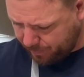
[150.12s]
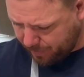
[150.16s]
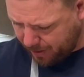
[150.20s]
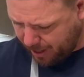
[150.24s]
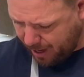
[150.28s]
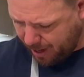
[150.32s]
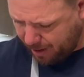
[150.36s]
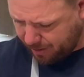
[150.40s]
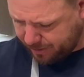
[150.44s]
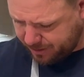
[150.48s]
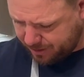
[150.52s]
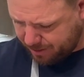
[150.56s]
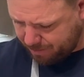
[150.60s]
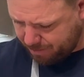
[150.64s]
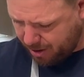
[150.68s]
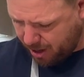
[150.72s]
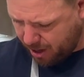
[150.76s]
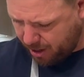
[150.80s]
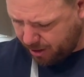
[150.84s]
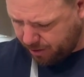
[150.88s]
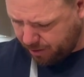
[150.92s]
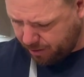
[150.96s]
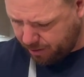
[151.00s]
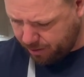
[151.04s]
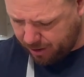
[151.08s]
our
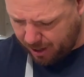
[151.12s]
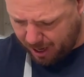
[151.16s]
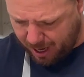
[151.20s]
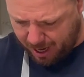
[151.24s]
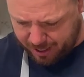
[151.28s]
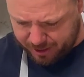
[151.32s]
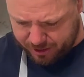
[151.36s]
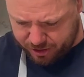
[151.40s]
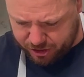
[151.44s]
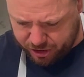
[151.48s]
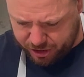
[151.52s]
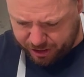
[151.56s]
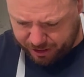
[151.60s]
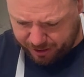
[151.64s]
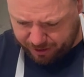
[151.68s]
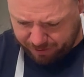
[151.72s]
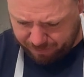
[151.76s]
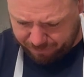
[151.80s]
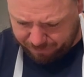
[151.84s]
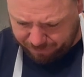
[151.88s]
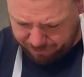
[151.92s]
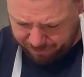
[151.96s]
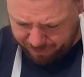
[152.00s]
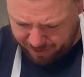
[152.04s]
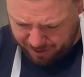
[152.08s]
tomato and chicken
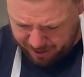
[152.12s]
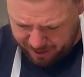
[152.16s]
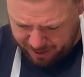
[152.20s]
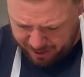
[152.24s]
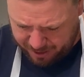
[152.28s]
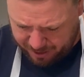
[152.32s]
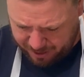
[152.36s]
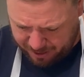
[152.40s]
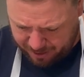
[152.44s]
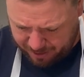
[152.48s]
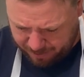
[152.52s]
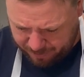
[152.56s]
filling,